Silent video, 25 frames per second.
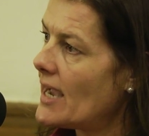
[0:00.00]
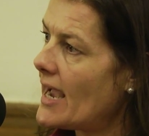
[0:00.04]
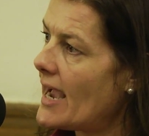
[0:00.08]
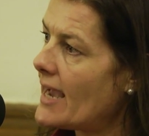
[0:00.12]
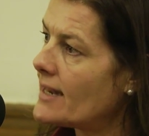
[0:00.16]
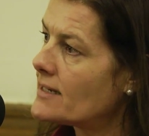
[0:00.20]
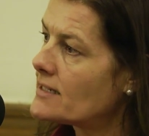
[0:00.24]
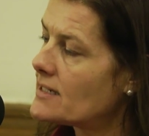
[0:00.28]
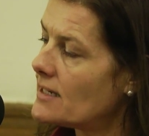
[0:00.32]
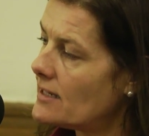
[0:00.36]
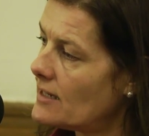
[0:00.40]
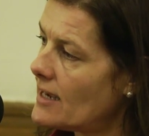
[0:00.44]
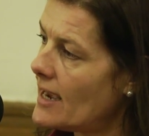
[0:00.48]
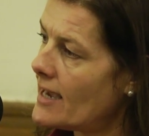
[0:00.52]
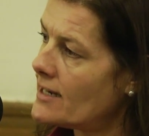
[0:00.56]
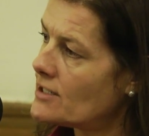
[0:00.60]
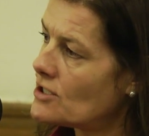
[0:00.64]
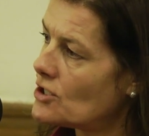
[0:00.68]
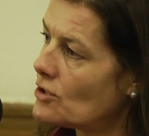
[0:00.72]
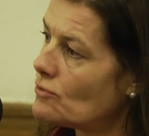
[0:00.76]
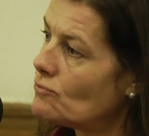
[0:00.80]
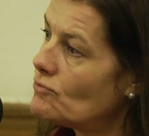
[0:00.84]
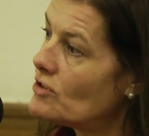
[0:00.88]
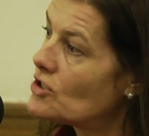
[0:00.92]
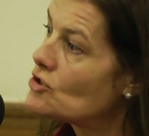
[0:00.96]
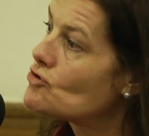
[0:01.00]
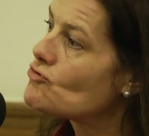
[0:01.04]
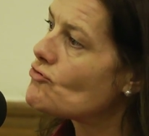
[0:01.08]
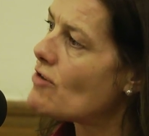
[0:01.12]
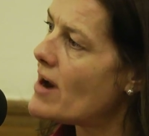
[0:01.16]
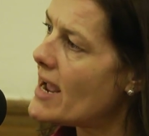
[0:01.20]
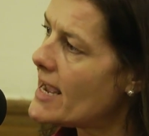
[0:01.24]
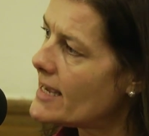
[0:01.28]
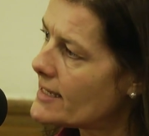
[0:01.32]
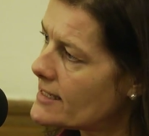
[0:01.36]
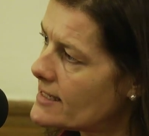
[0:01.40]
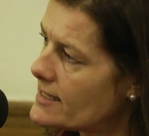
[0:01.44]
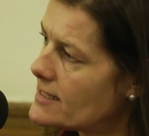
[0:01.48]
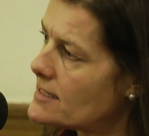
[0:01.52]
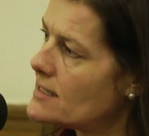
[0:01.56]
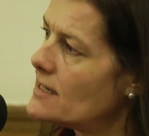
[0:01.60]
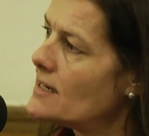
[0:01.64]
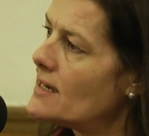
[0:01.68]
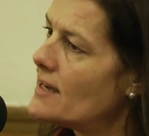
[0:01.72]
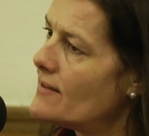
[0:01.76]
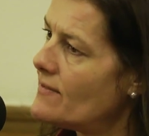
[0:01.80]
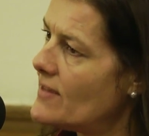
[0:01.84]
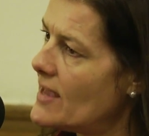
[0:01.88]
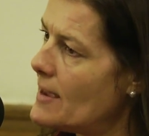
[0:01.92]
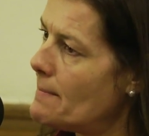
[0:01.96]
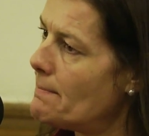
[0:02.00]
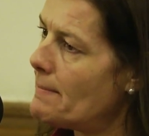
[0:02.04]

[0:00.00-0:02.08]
and to redress the